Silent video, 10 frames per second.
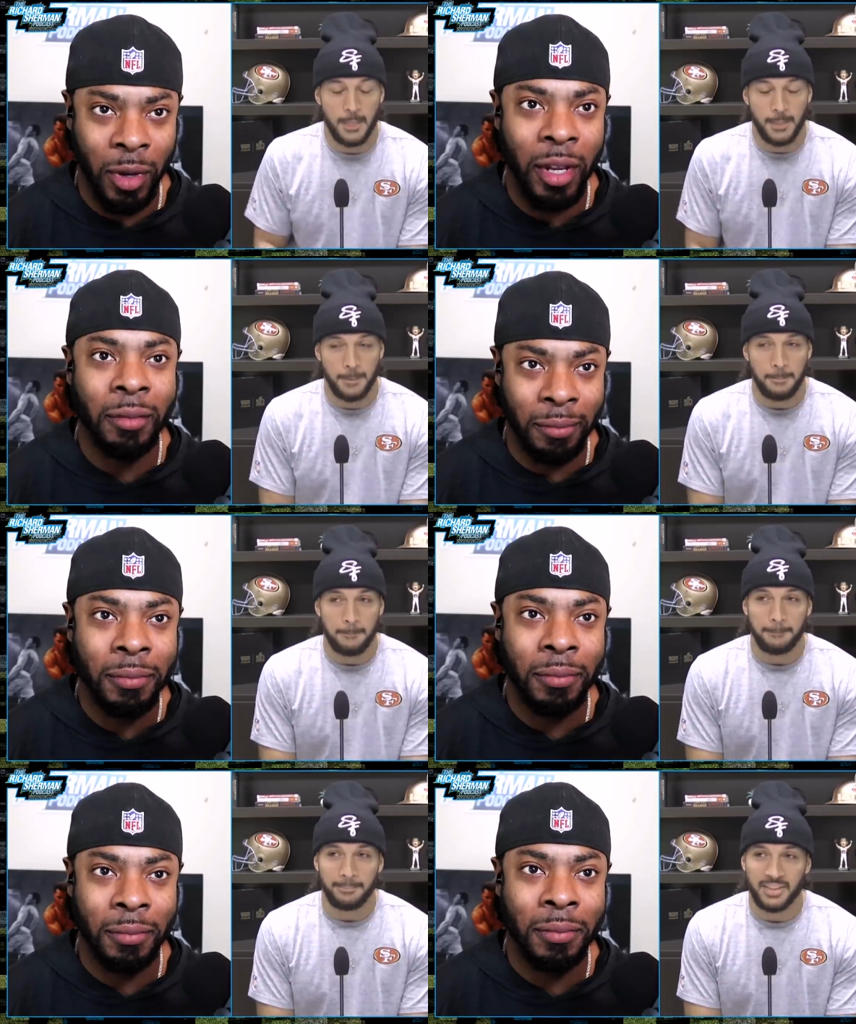Speaker 1: Right.
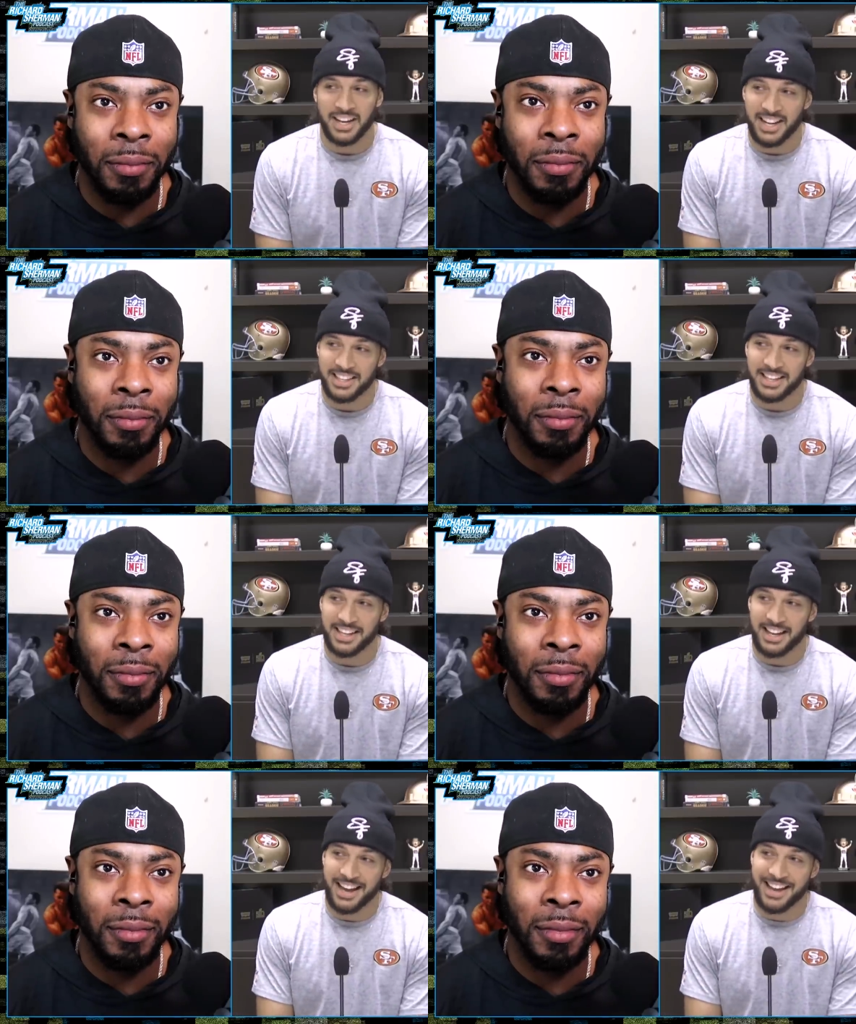And I
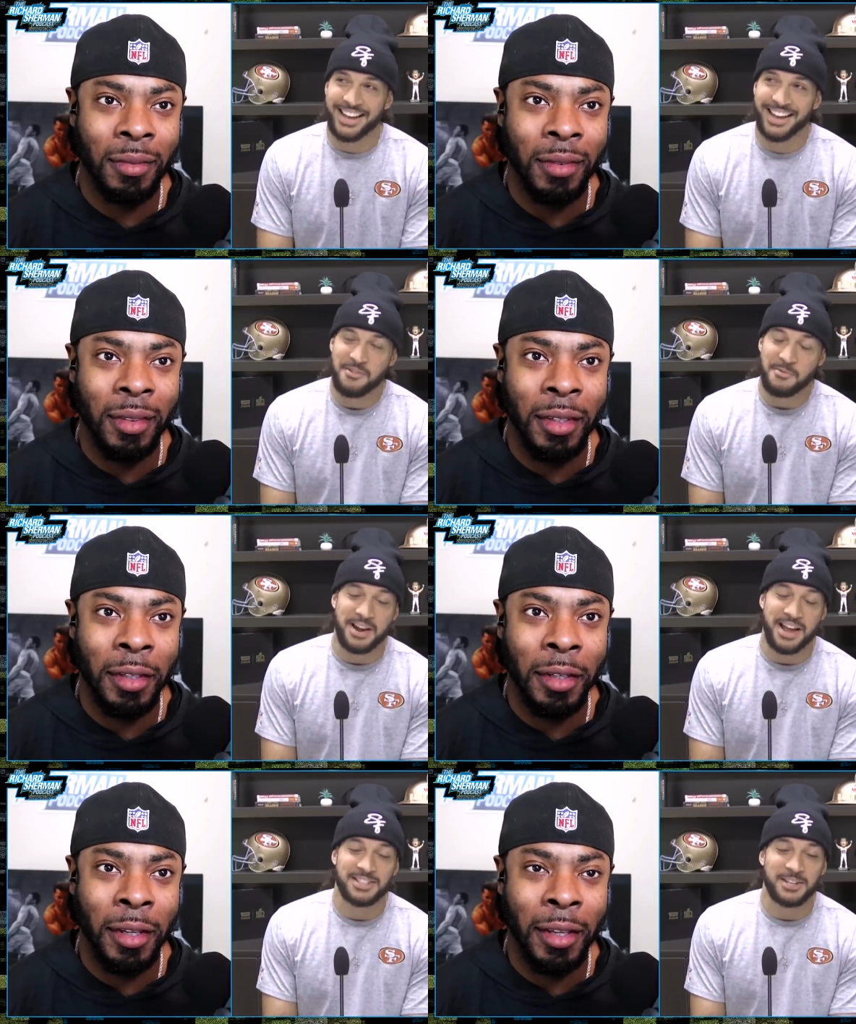think
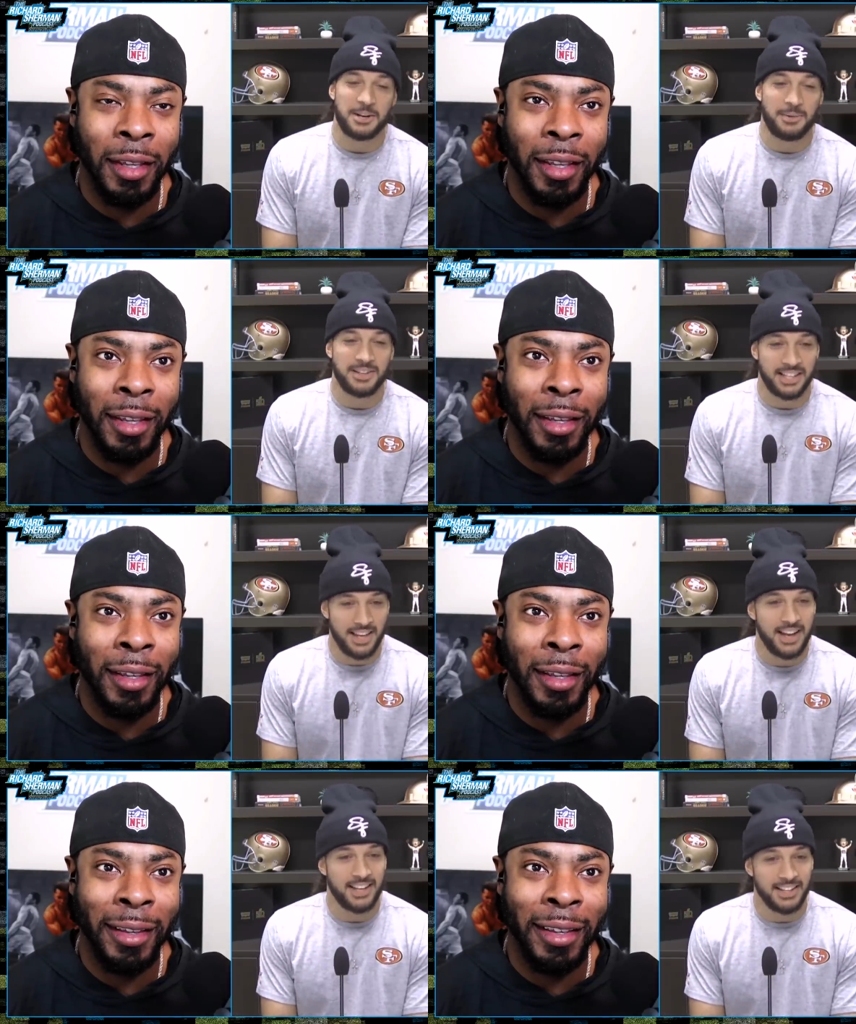when I told him, I was like,
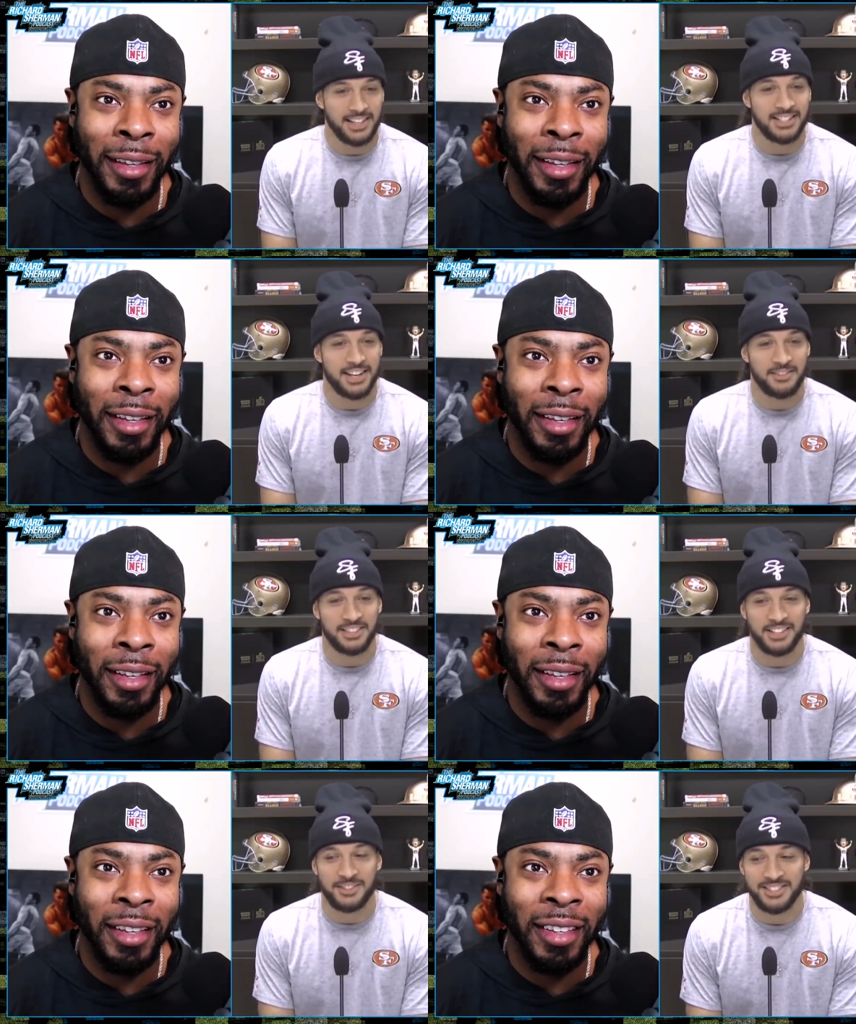yeah, I, I listened to
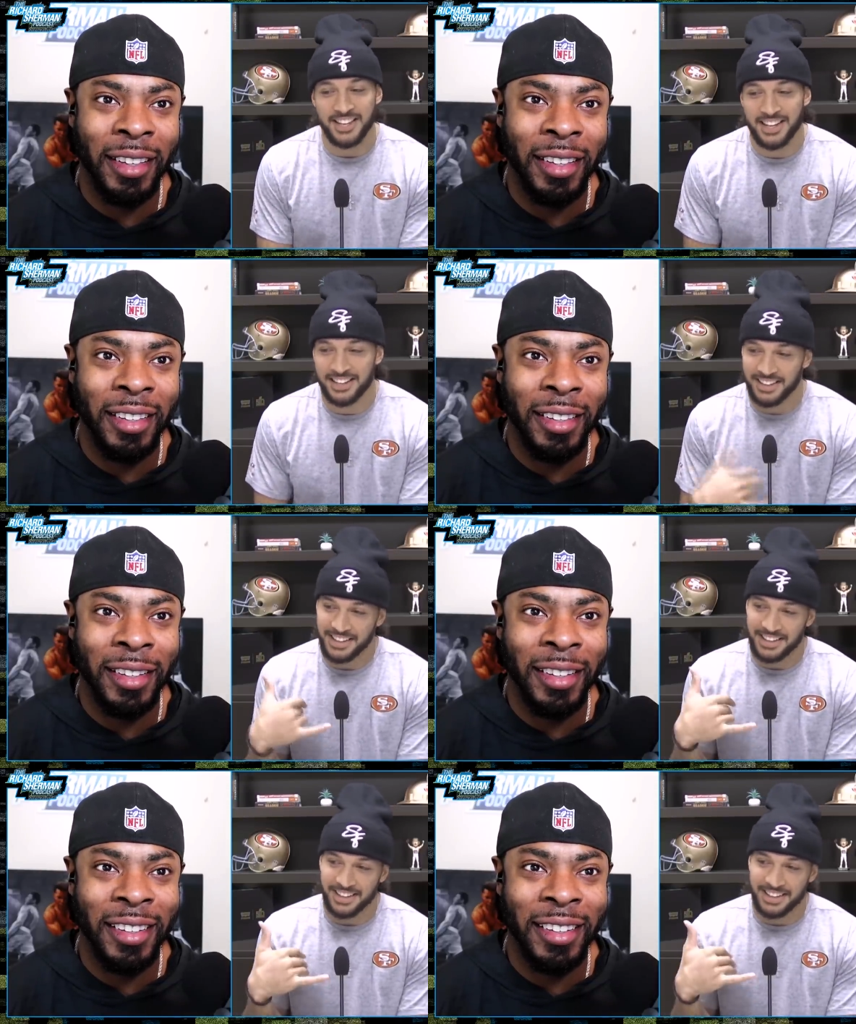everything you said.
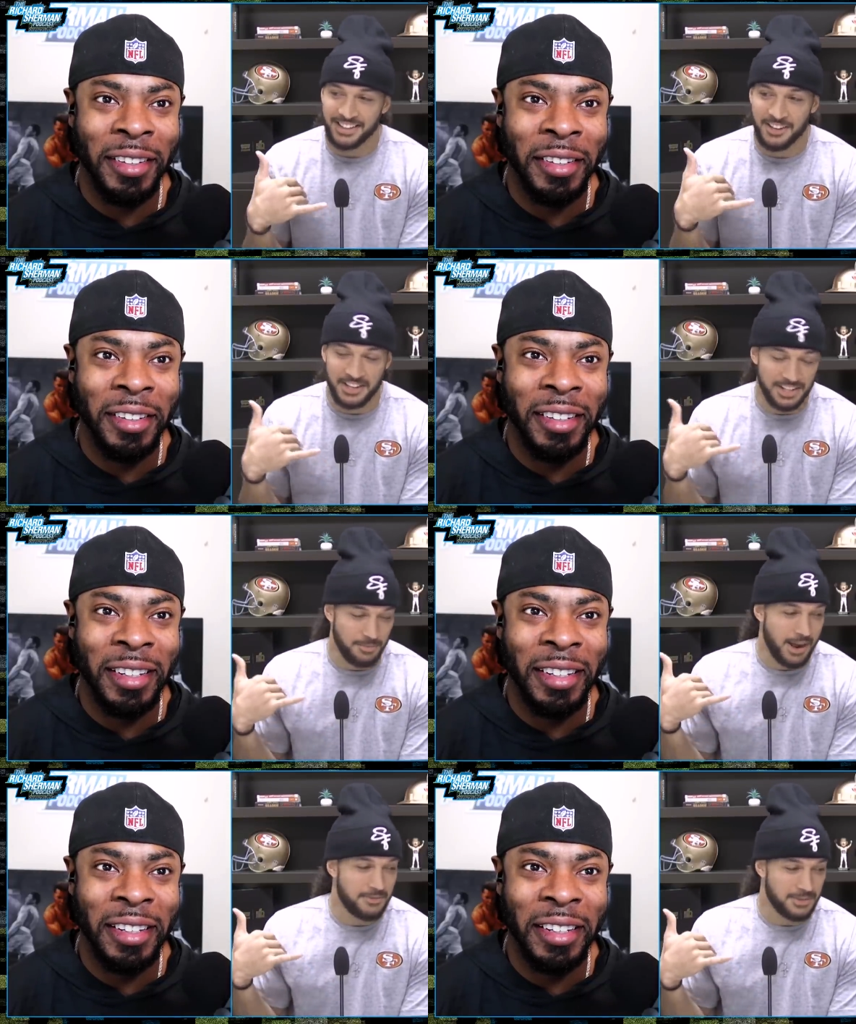You know, his
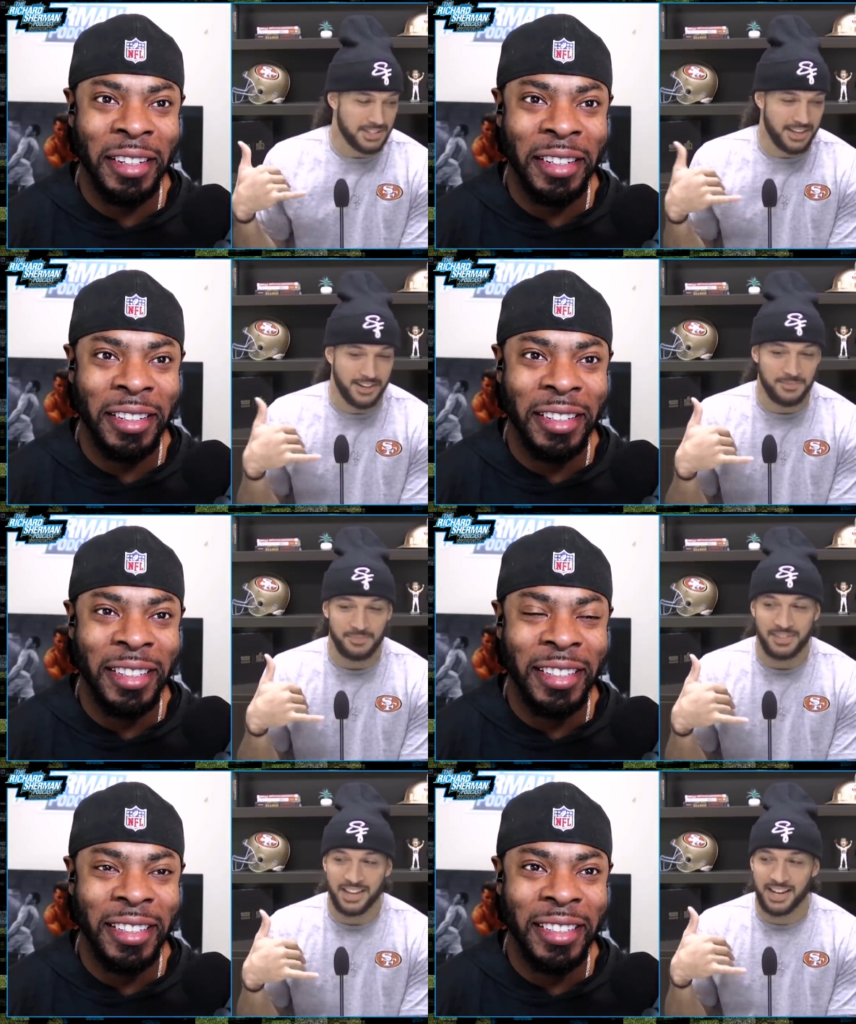wife was there,
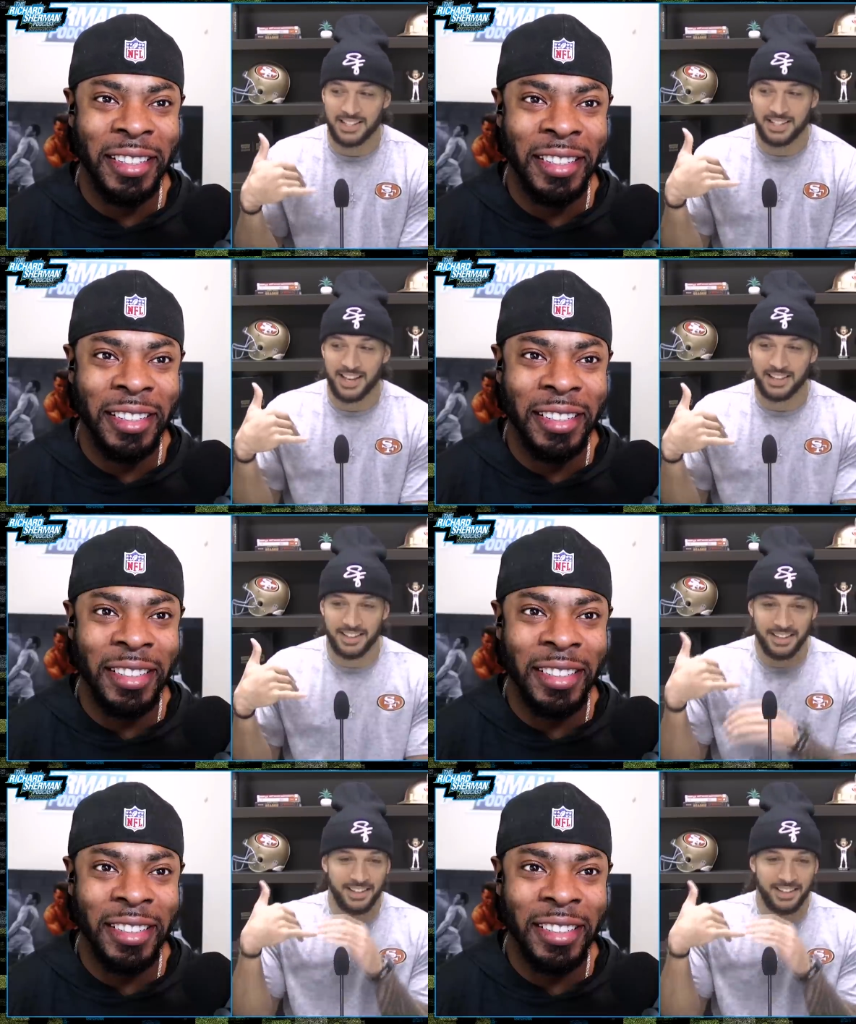and he's like,